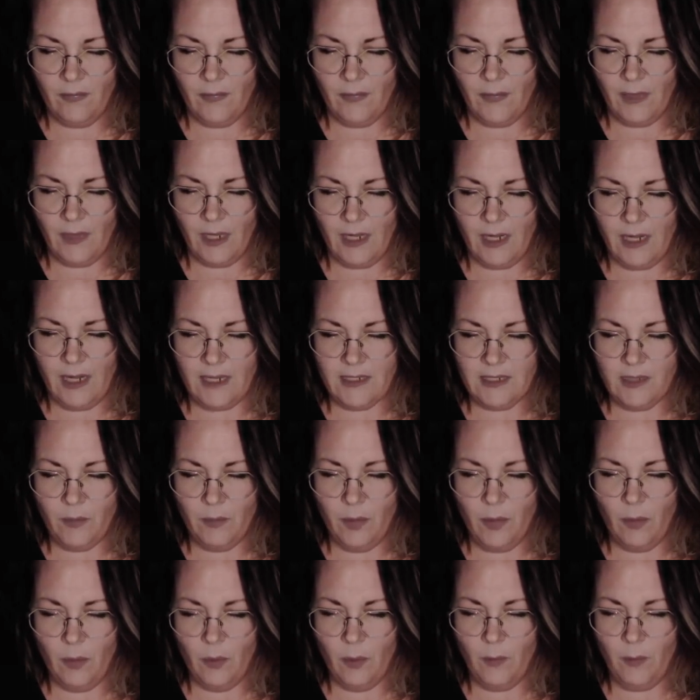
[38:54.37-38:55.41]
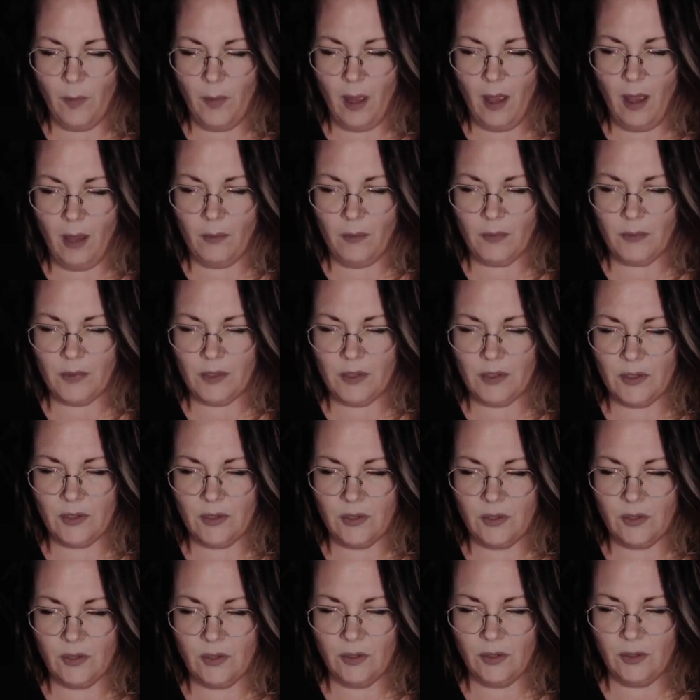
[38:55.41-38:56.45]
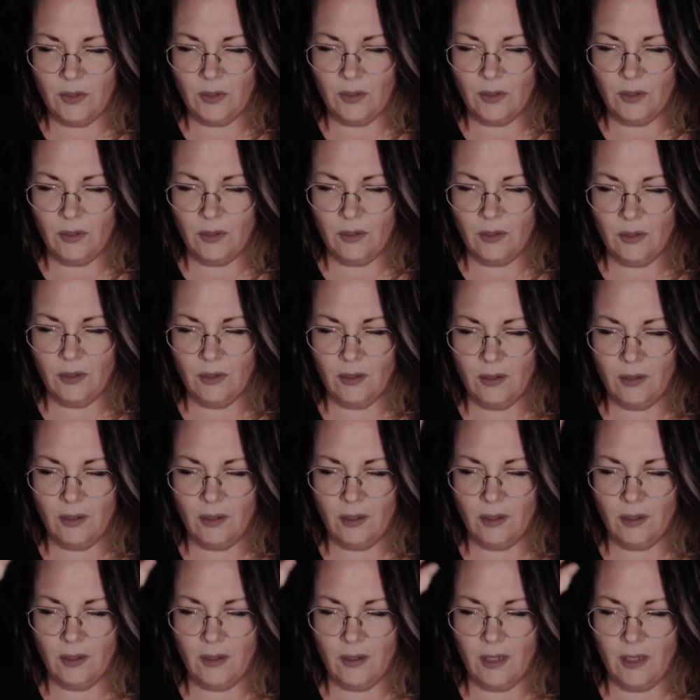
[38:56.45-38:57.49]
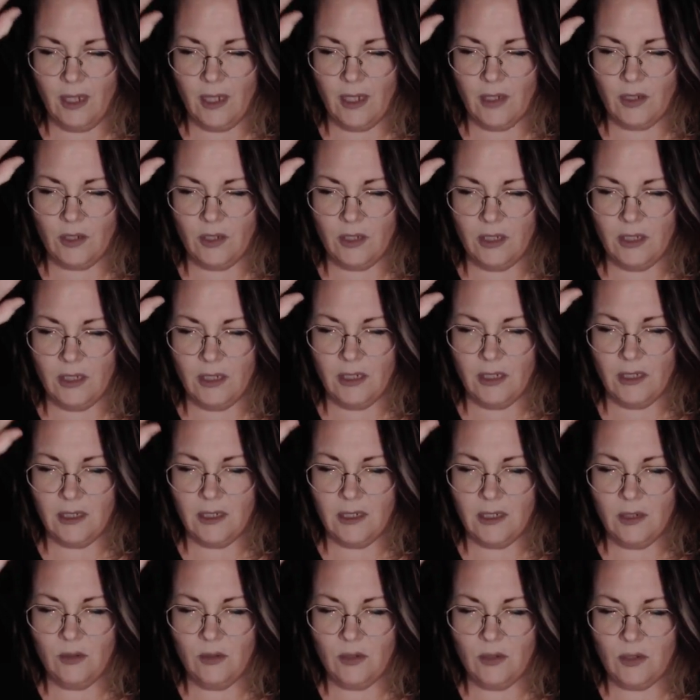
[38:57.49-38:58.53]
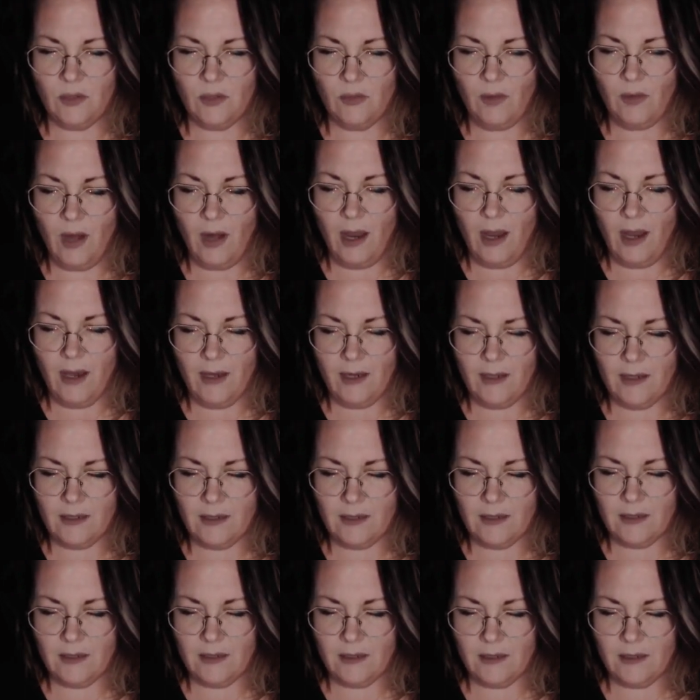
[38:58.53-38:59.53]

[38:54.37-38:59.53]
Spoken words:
And as the bubble pops, the energy continues to rise.